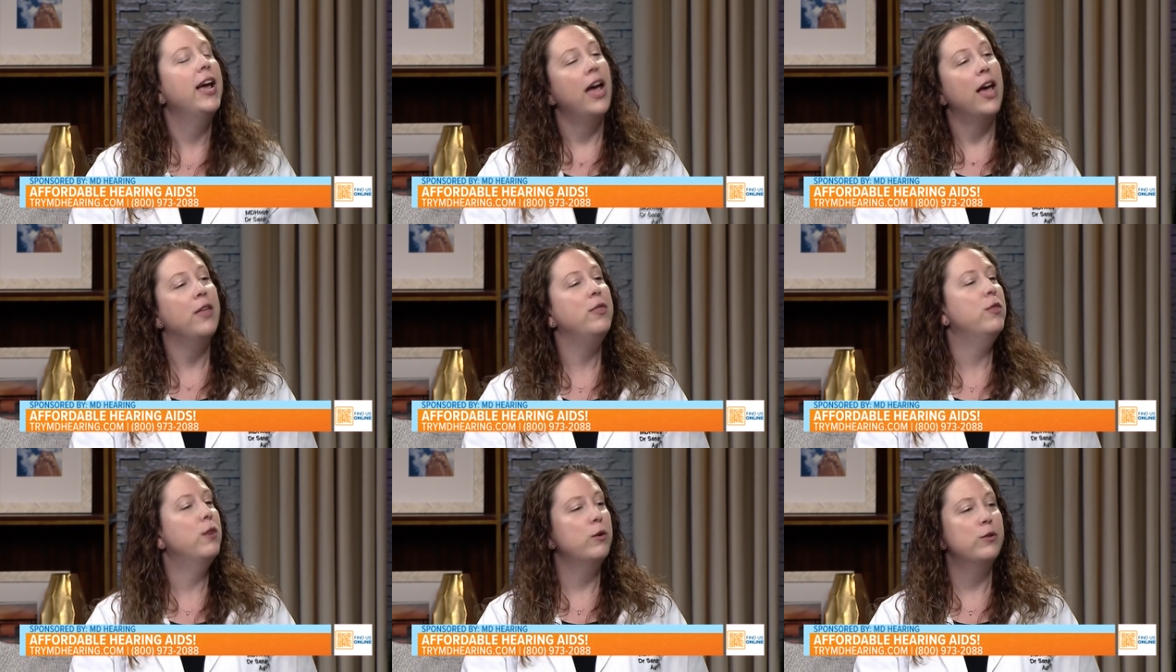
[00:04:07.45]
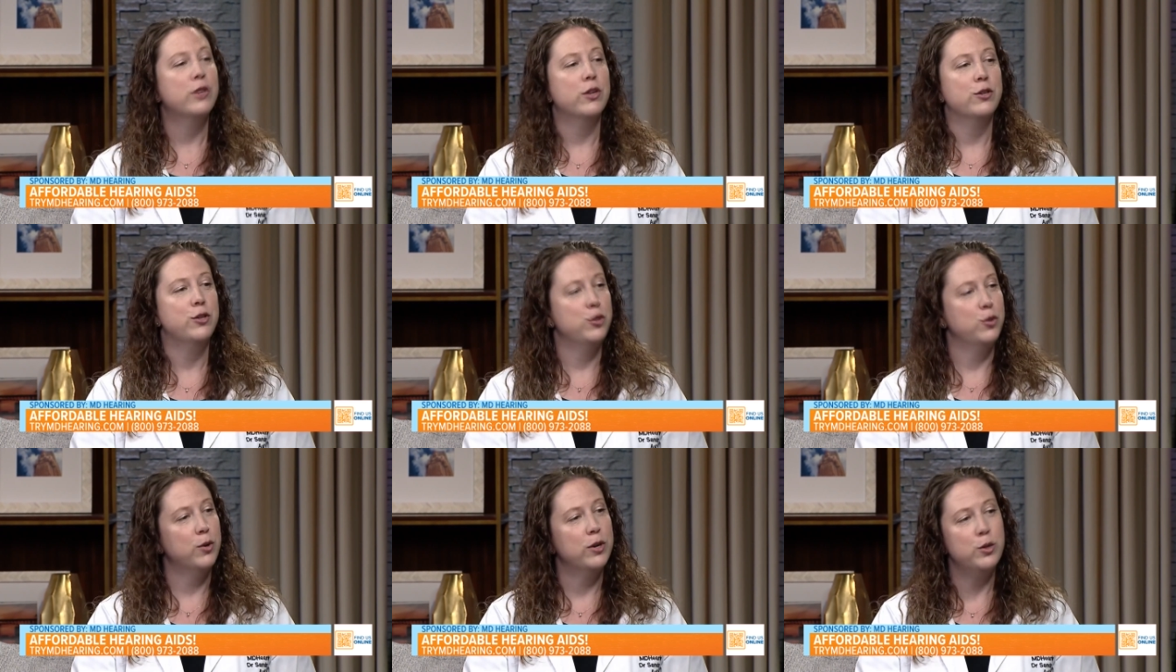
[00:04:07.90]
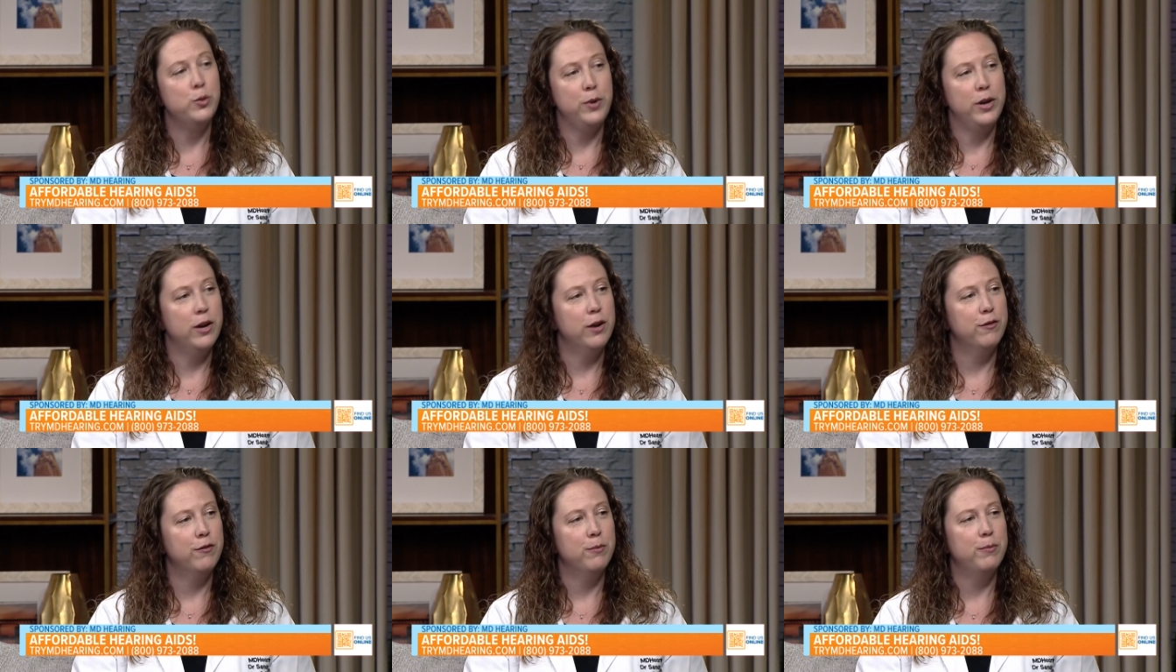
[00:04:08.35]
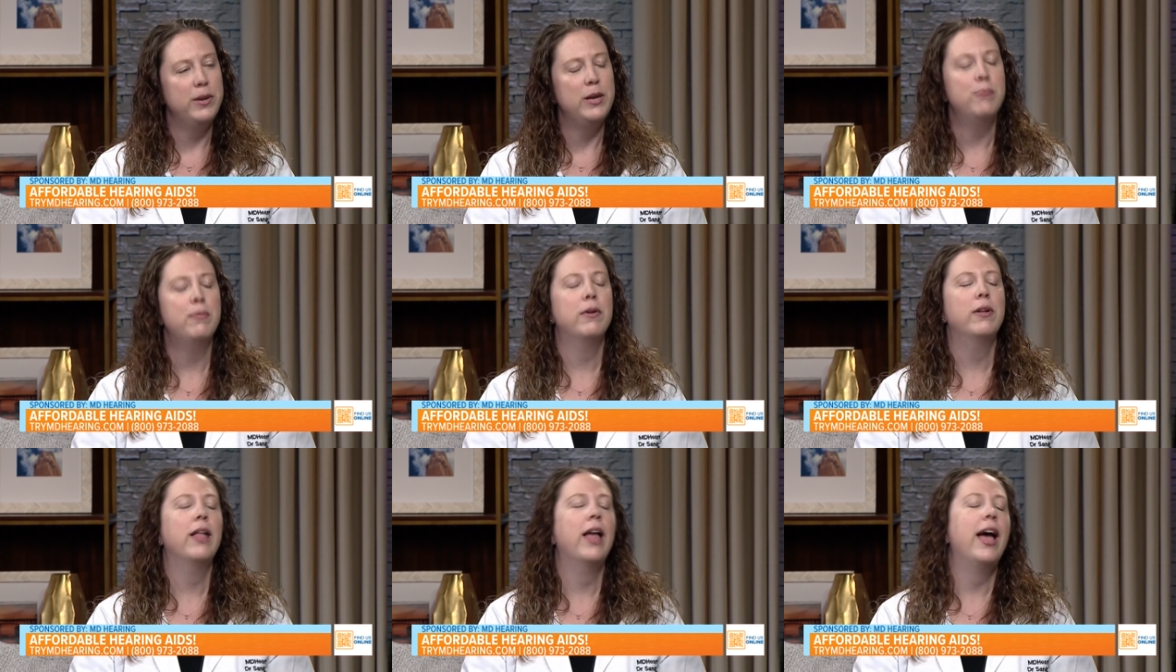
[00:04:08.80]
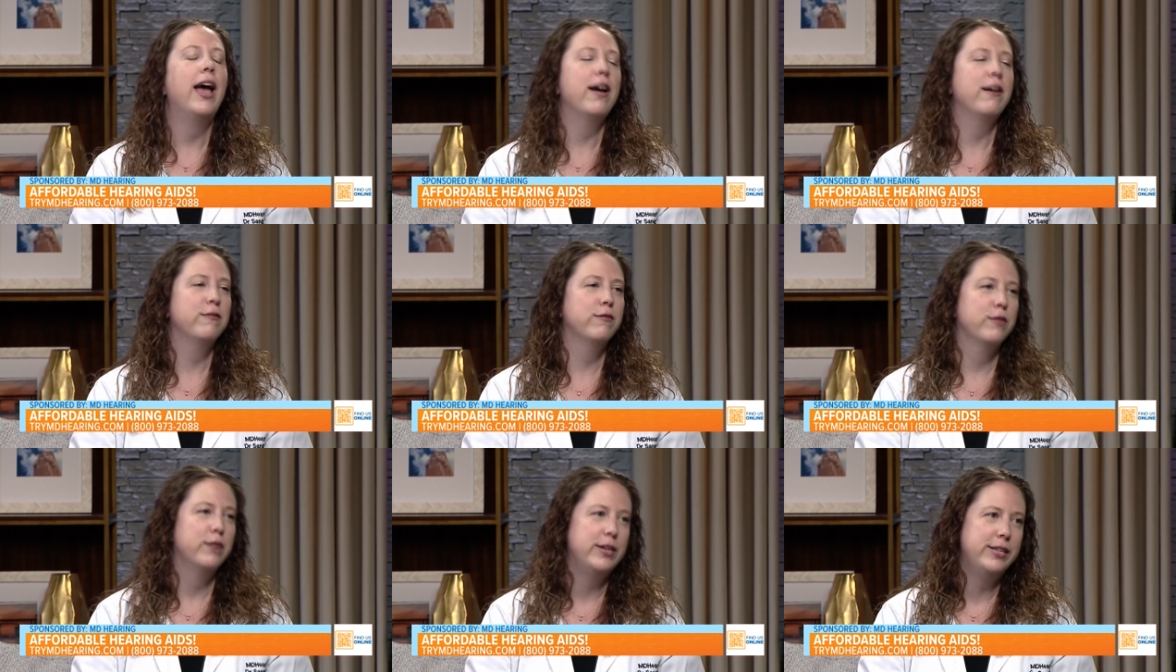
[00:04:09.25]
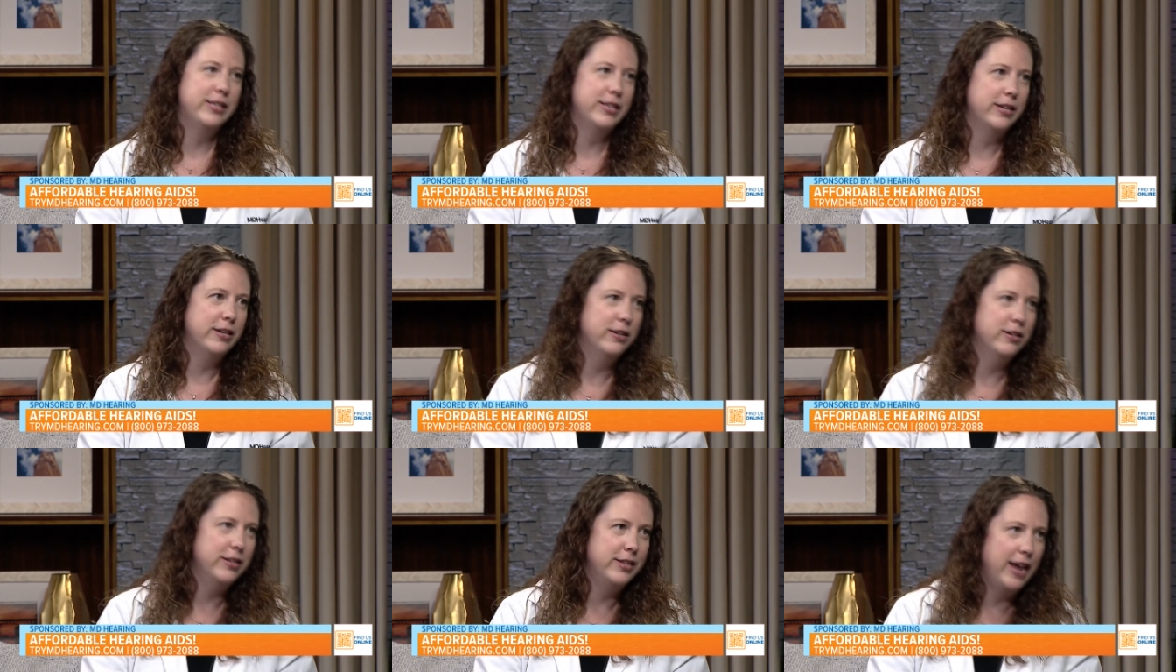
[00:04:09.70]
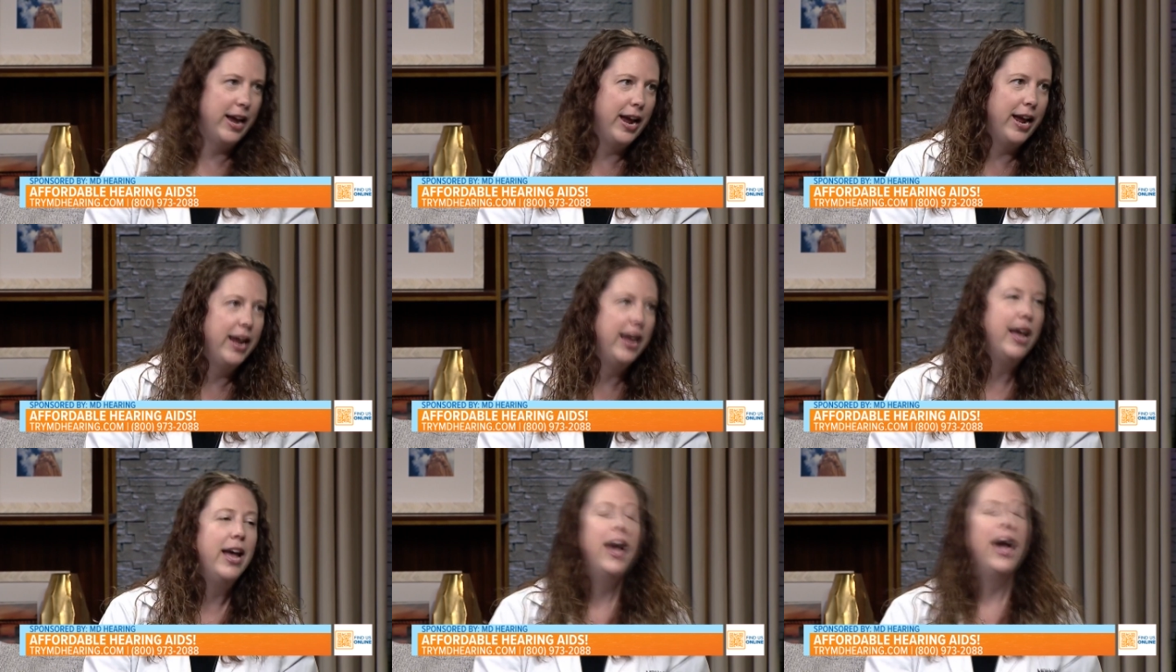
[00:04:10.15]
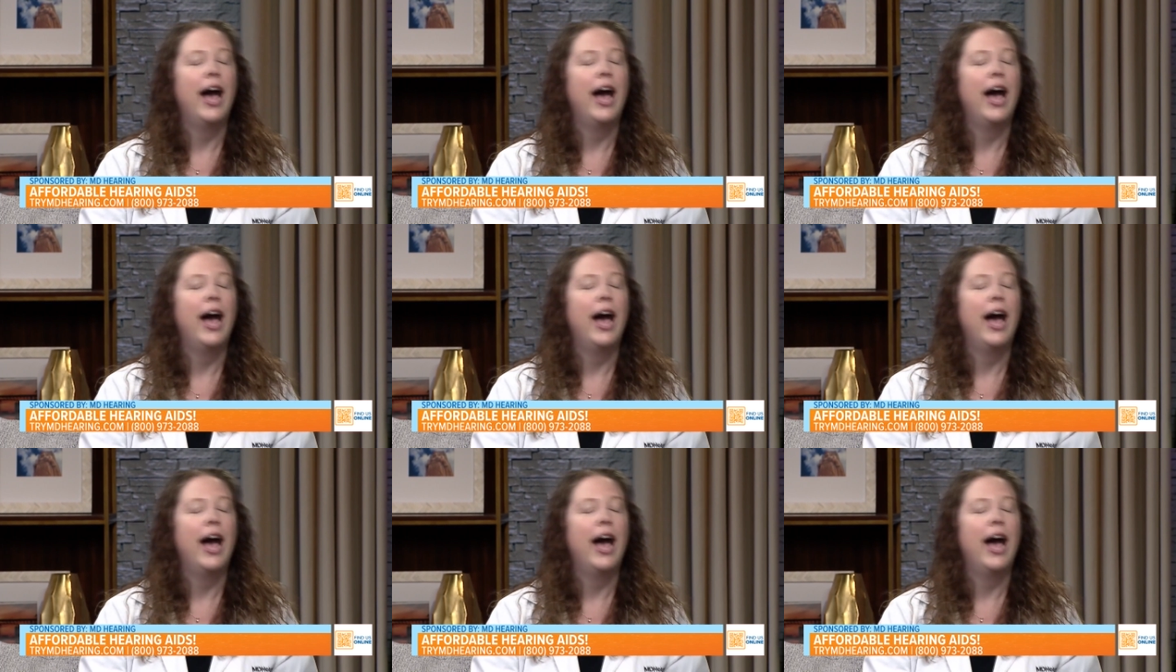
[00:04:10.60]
And those are stories we hear from people every single day.